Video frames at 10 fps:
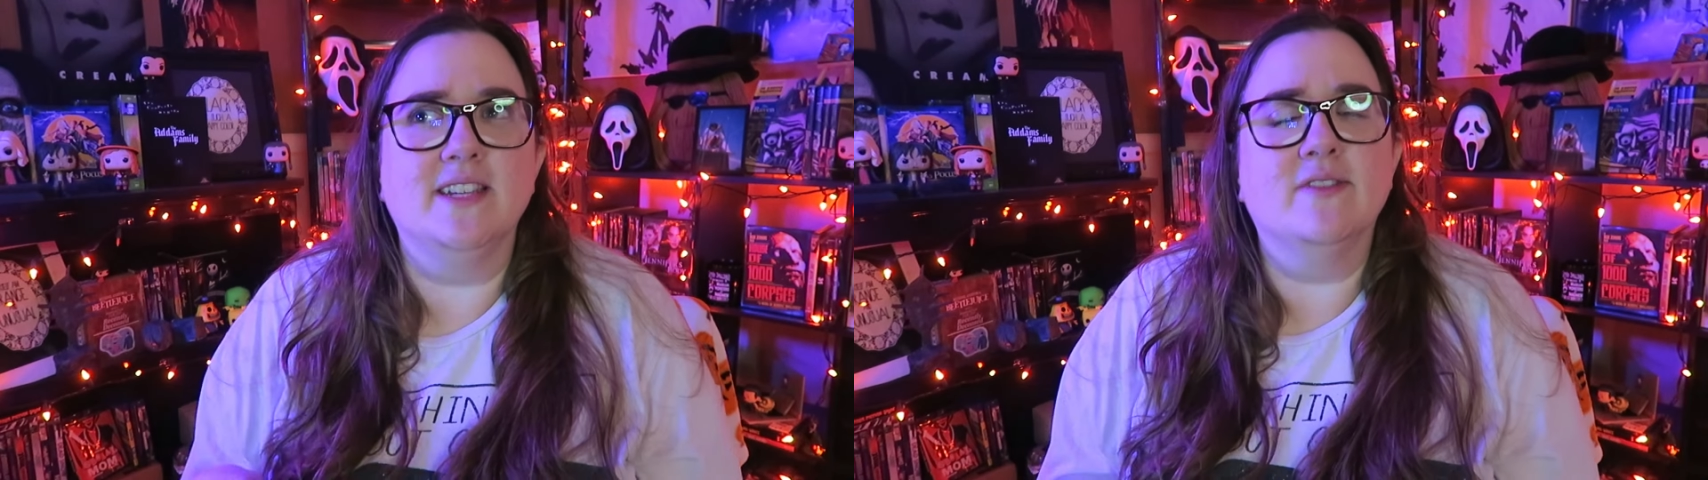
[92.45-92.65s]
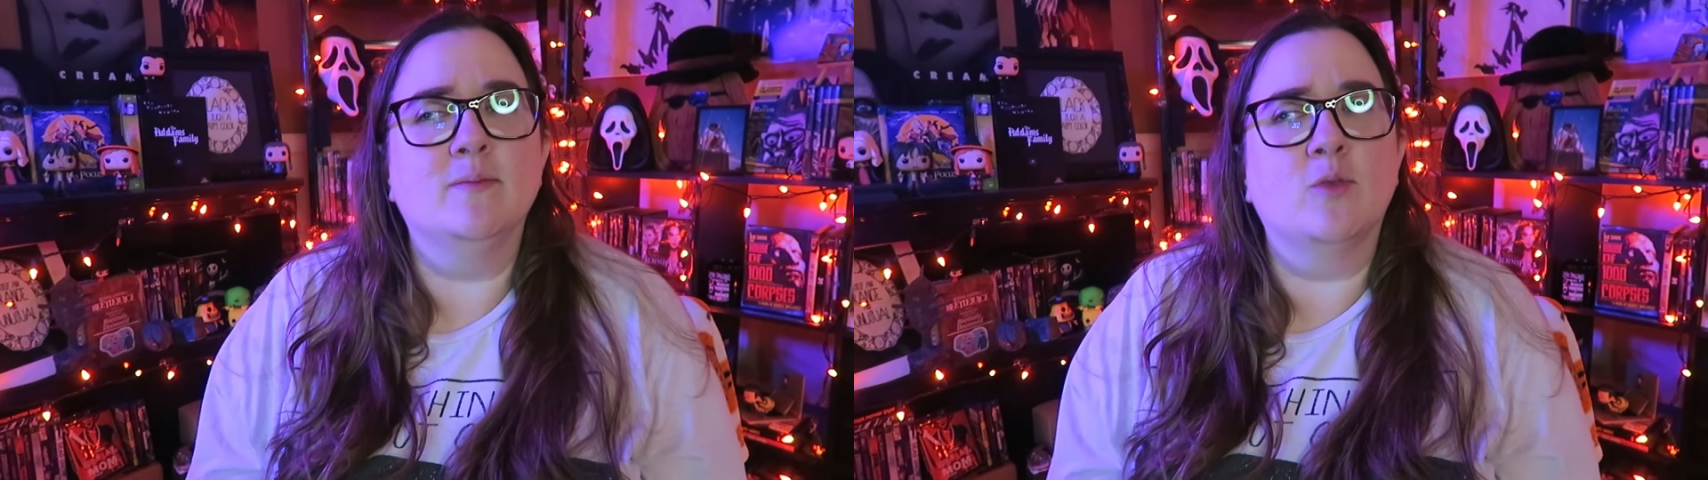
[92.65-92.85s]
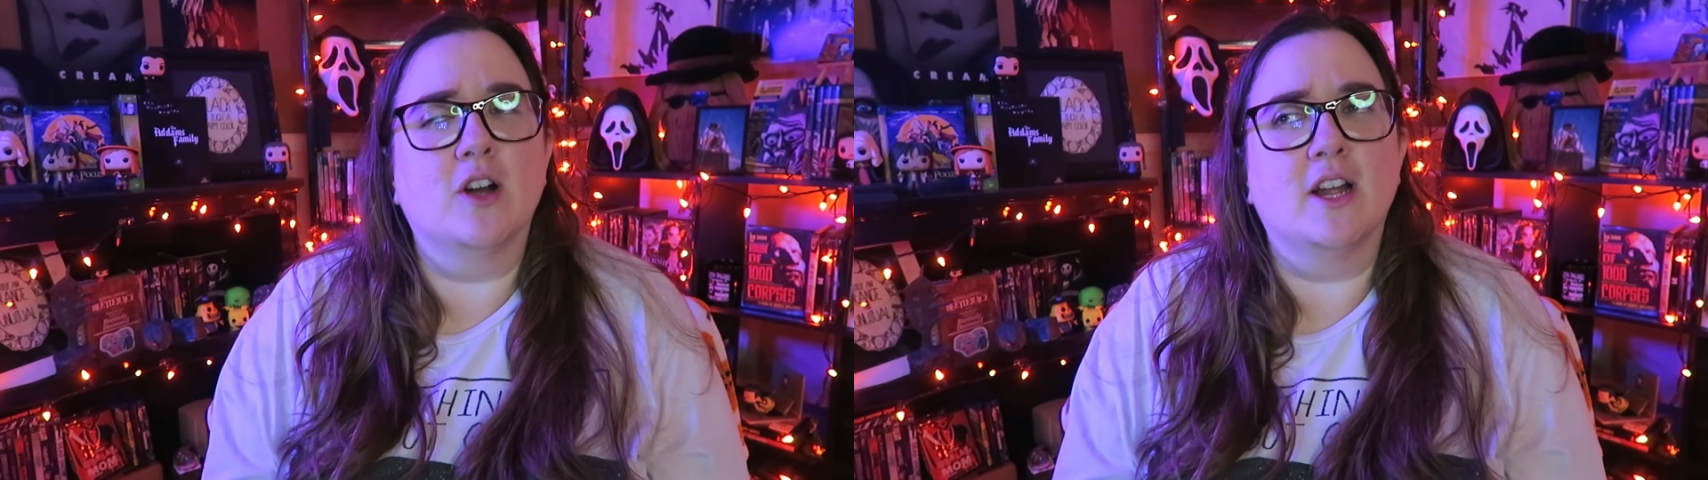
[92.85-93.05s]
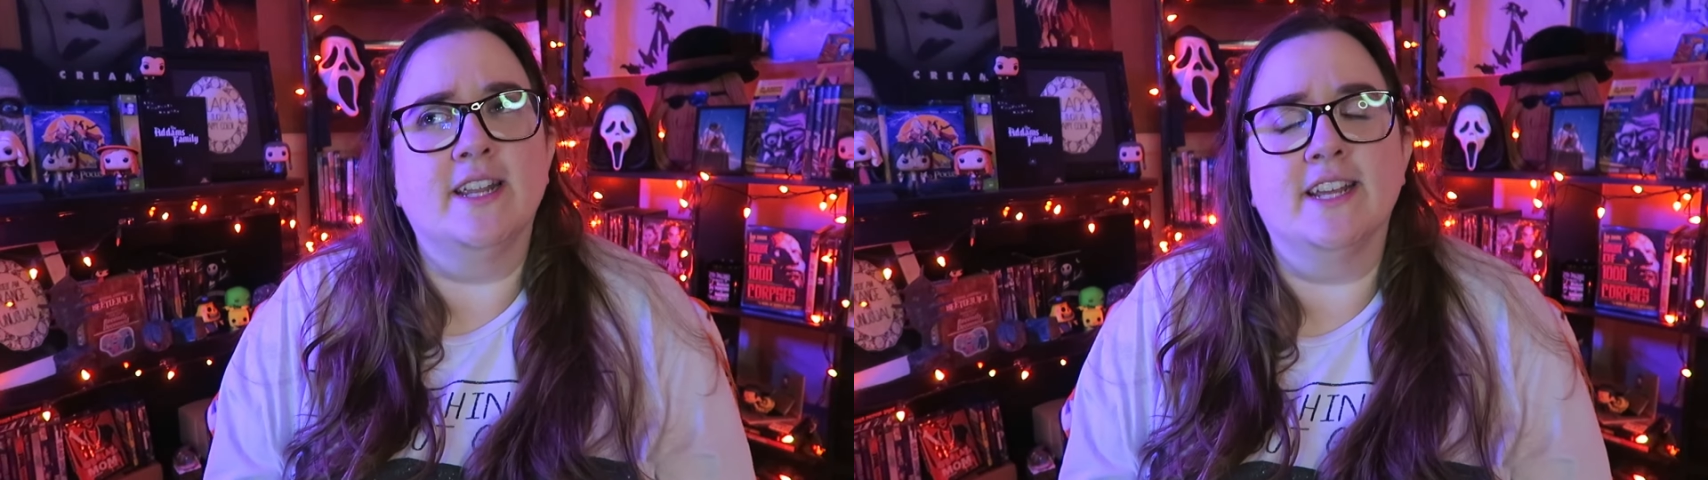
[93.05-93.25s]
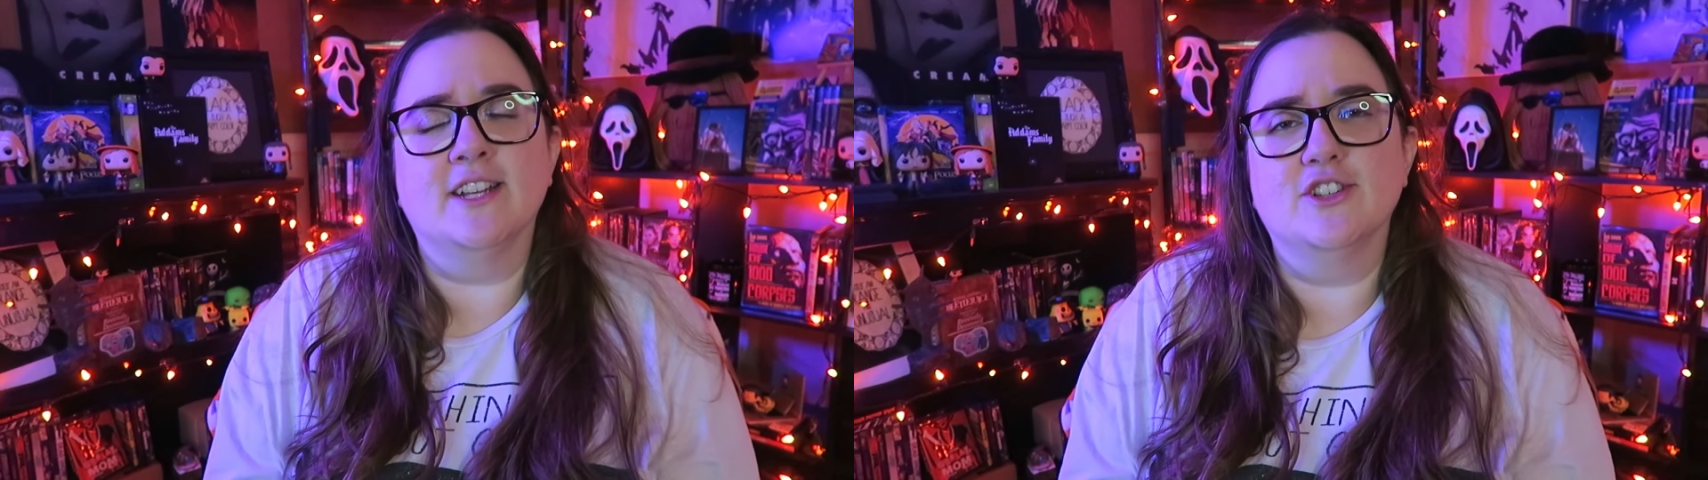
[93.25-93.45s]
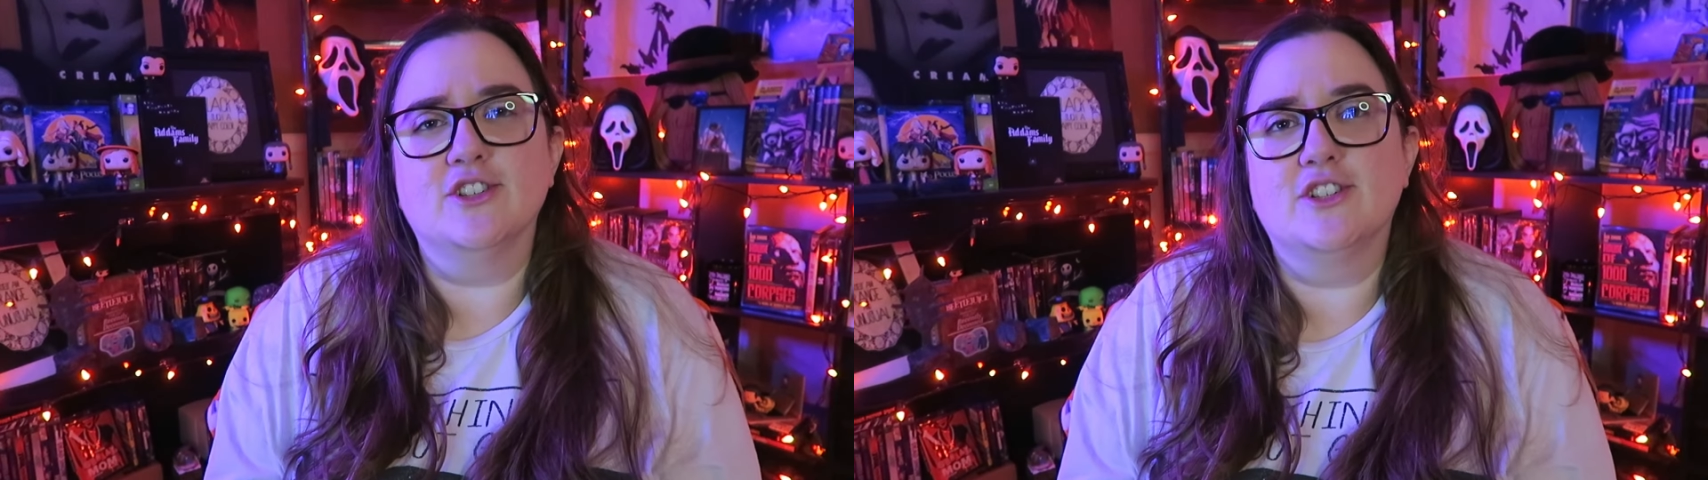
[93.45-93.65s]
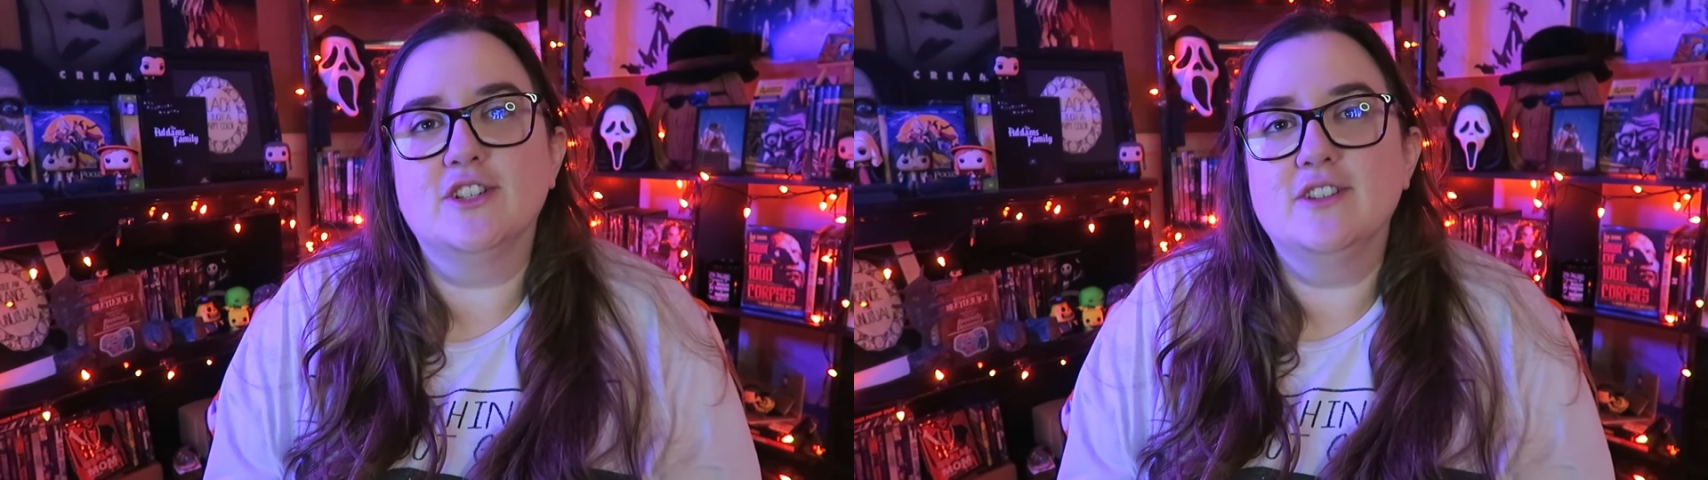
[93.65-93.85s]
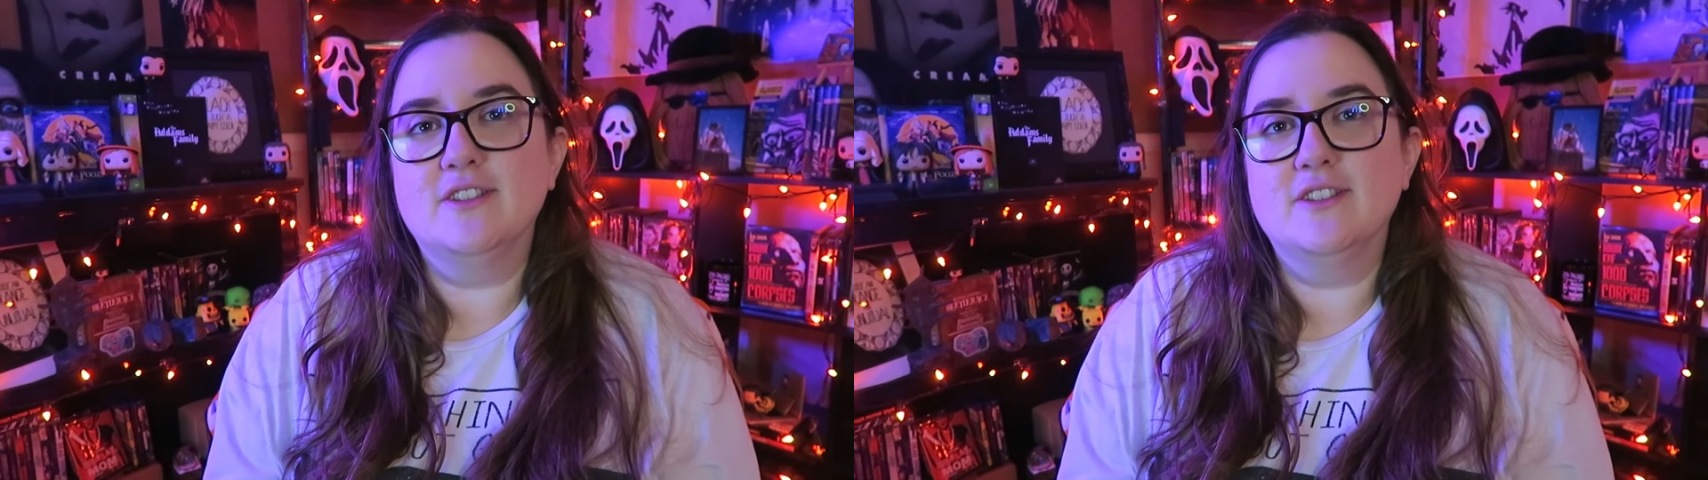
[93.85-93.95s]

even more unhinged